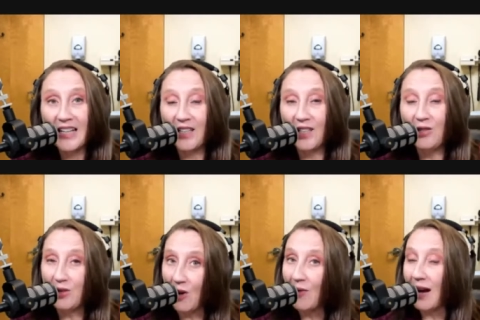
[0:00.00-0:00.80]
You
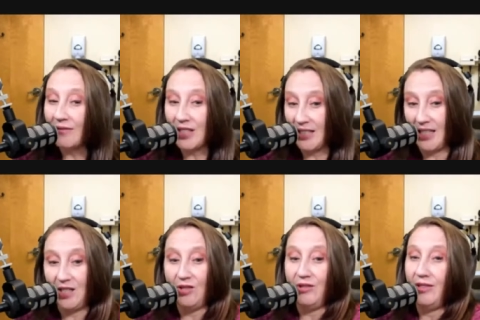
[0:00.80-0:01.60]
don't have to teach
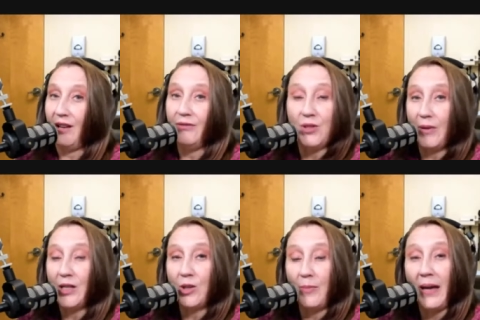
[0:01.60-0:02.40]
yourself to ride
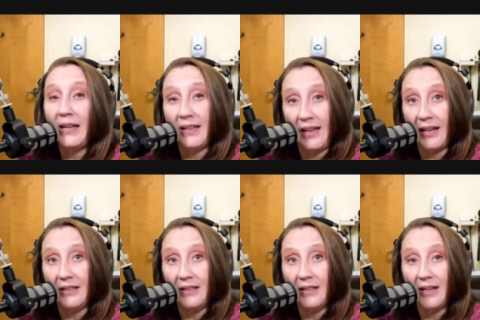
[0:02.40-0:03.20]
your bike
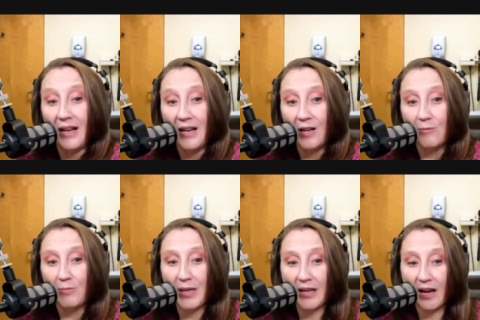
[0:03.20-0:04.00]
again,
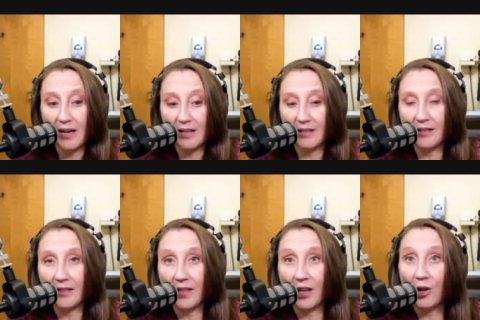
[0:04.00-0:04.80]
because
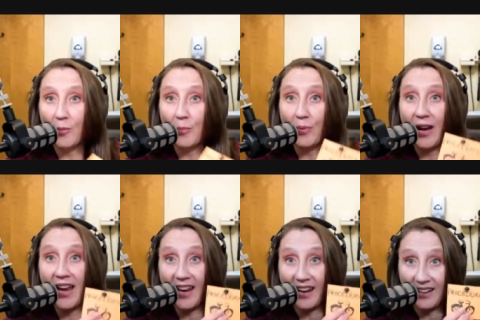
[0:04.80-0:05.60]
your
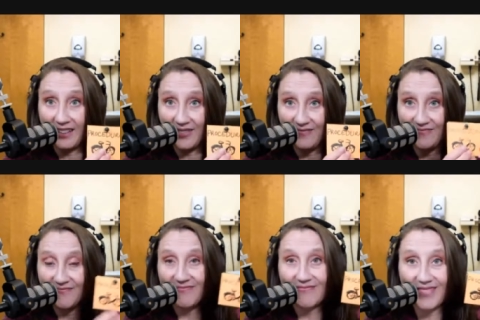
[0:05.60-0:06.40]
brain
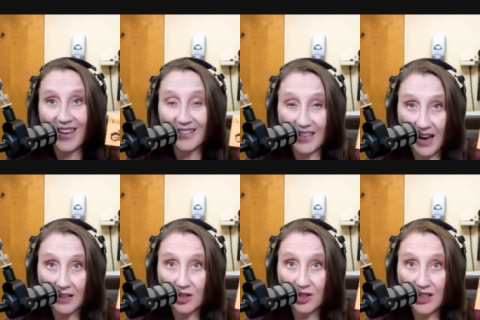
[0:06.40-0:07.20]
has
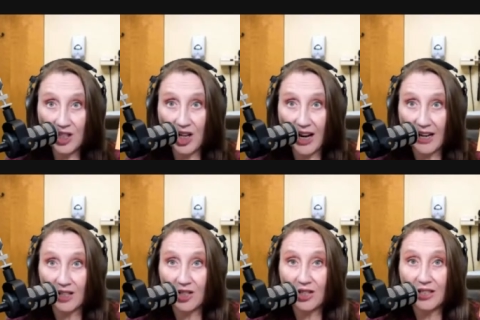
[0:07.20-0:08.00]
actually
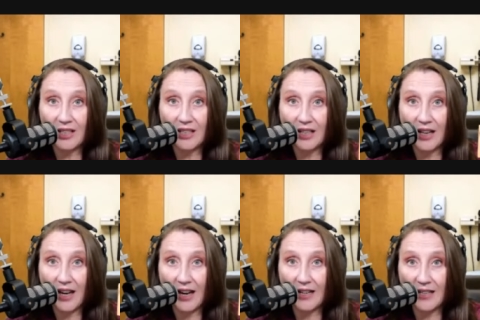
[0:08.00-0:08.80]
changed.
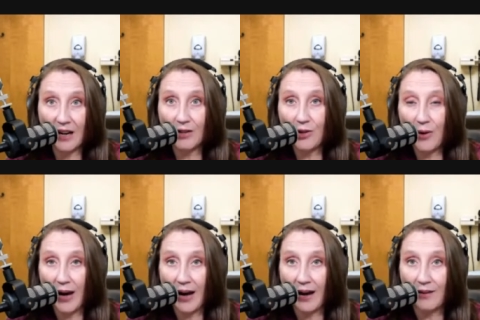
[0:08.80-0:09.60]
And now you
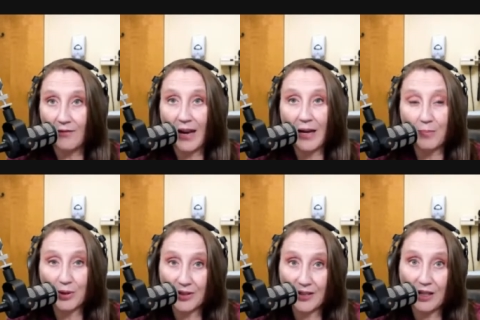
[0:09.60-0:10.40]
have a
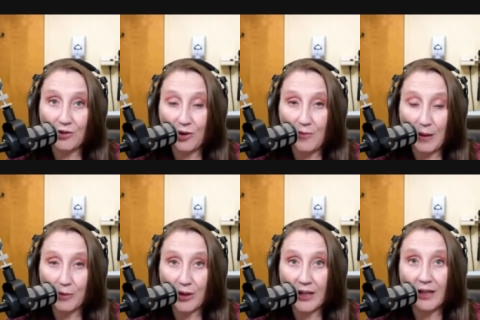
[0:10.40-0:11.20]
procedural
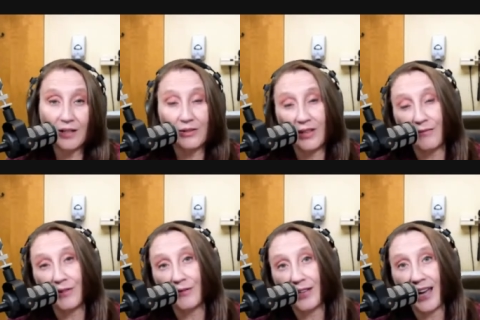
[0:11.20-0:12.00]
memory. You'll never
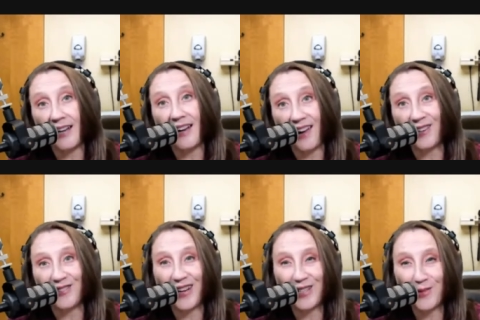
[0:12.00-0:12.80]
forget how to
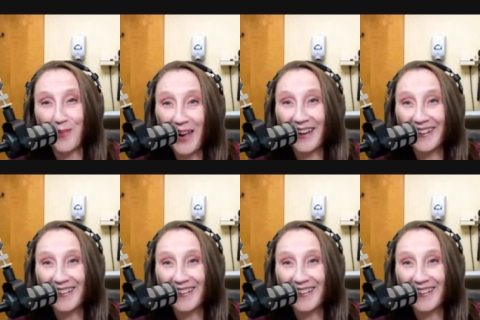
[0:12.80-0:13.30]
ride your bike.